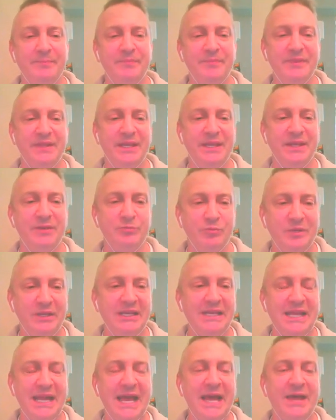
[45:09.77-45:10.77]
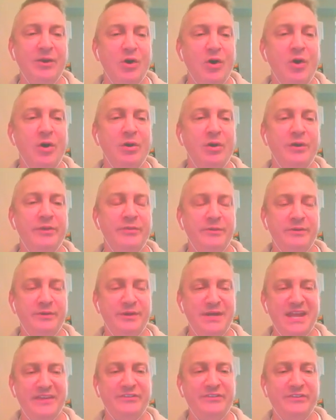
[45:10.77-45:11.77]
It really had all of the
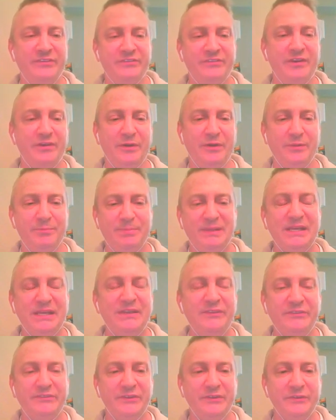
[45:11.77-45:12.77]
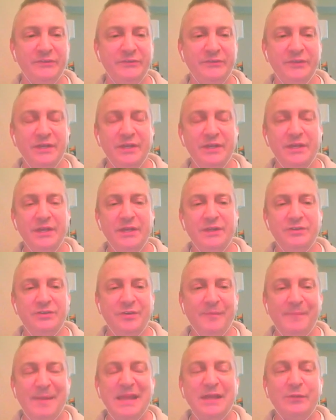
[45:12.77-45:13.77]
necessary pieces to
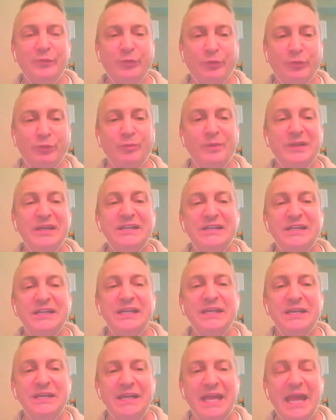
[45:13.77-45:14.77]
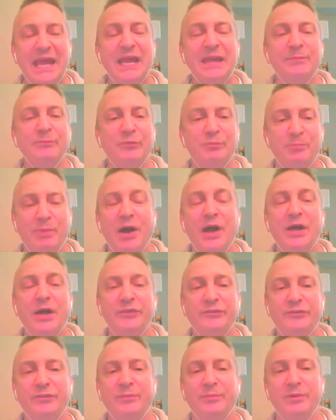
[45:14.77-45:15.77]
make 3D games
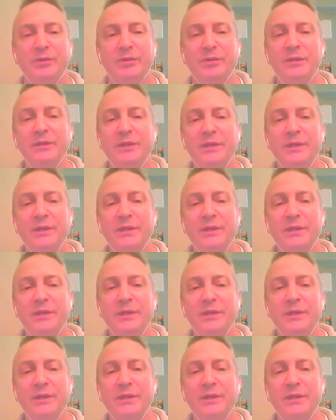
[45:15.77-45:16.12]
possible,